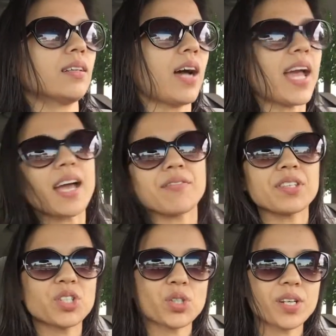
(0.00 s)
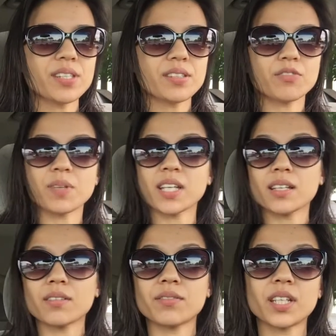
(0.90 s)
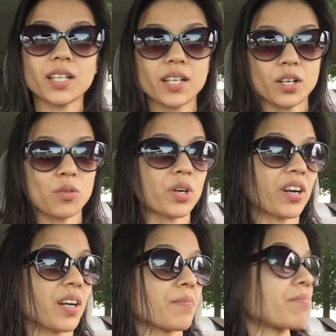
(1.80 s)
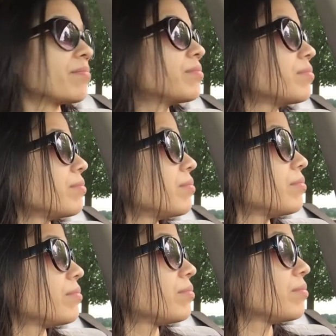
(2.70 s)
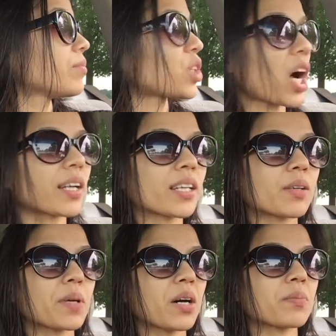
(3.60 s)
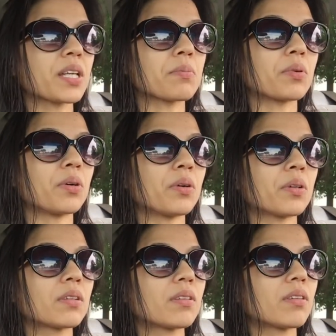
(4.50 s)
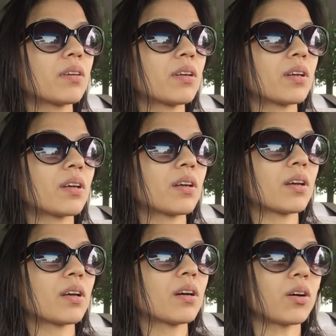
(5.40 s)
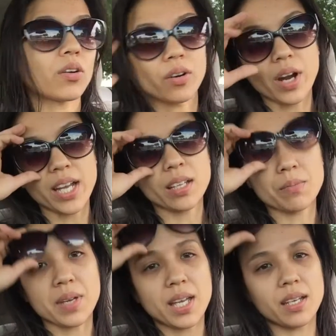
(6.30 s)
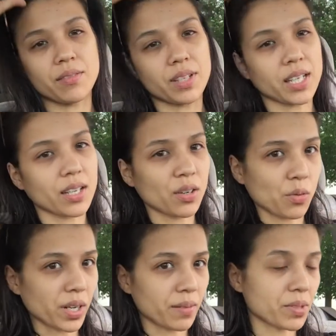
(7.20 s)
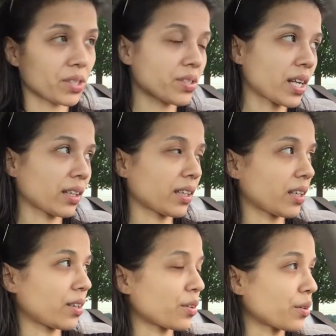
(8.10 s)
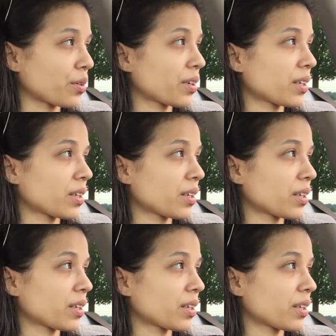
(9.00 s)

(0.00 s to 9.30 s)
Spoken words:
I have the choice of making a video where I'm talking about people, or I can make a video where I'm just telling you